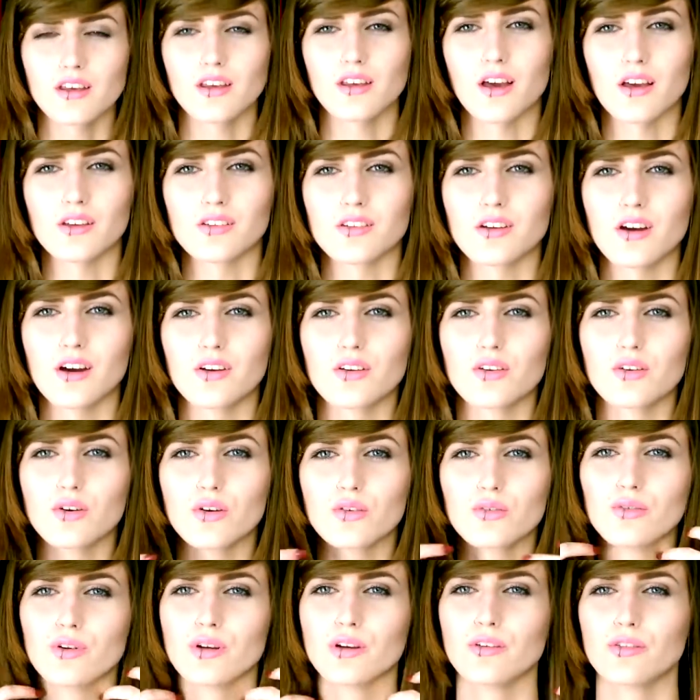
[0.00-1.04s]
has kind of
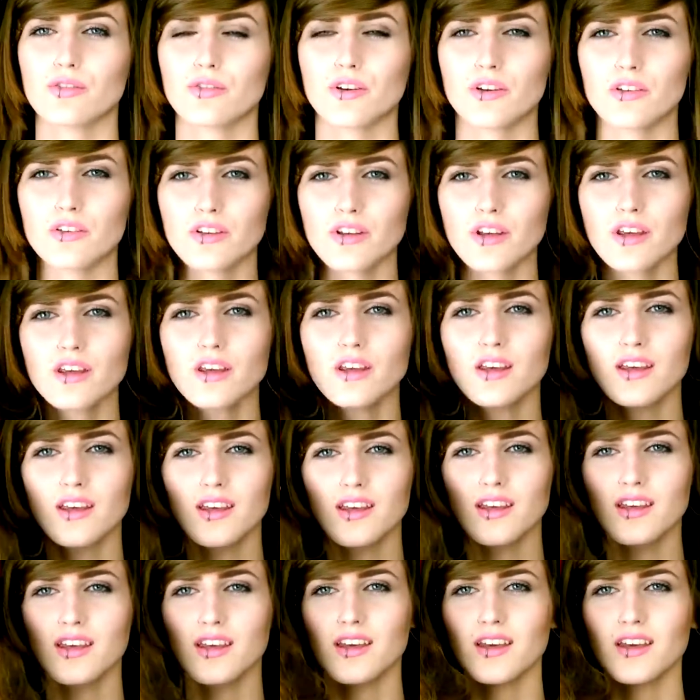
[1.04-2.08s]
gone really frizzy,
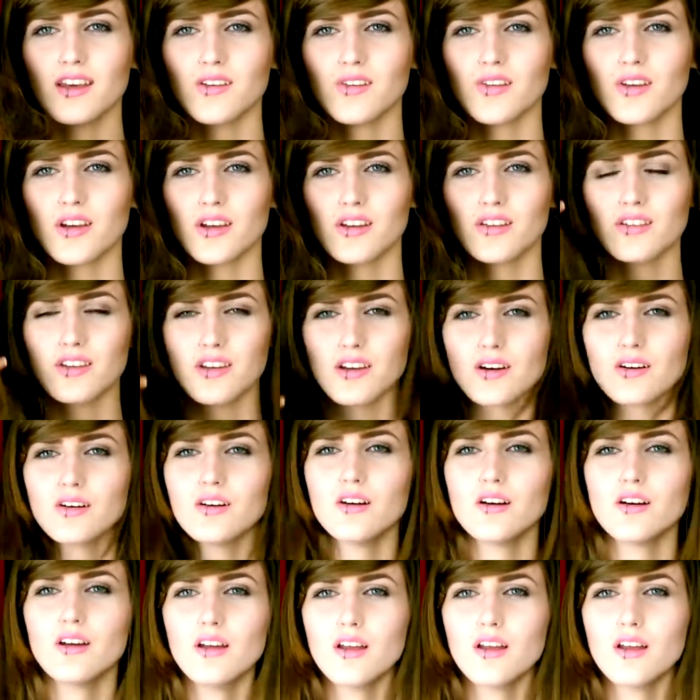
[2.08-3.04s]
if you can tell.